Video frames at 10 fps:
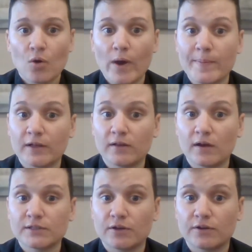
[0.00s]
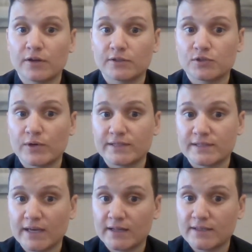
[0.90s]
Wiping cloths are not stored in
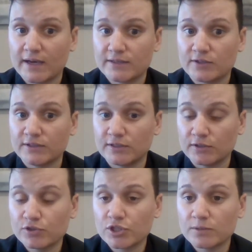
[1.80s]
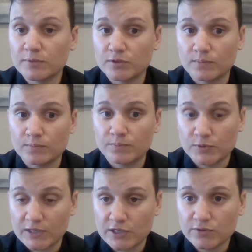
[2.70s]
sanitizing solution
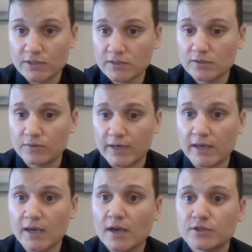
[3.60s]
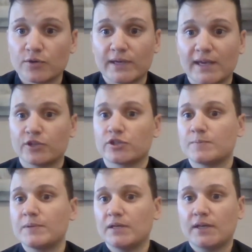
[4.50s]
between uses, okay? So it can't
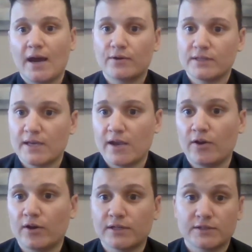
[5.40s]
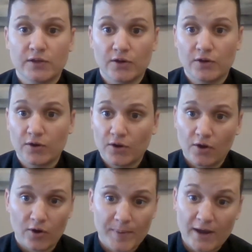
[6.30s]
just be out in the air because there
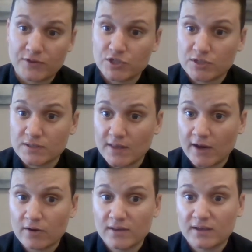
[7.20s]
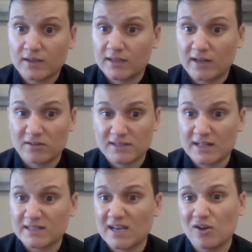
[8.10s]
are pathogens in the air that can get onto
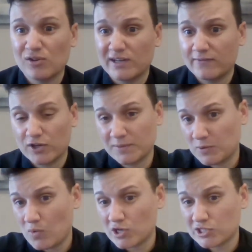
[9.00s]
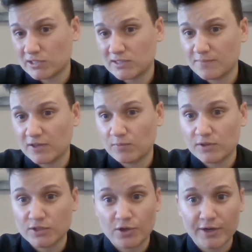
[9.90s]
that towel, and if you're going to be washing something
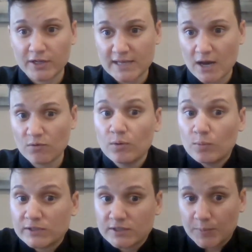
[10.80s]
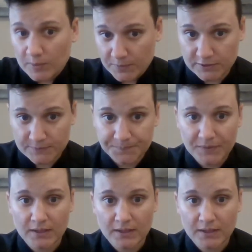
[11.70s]
with a dirty towel, what's the purpose?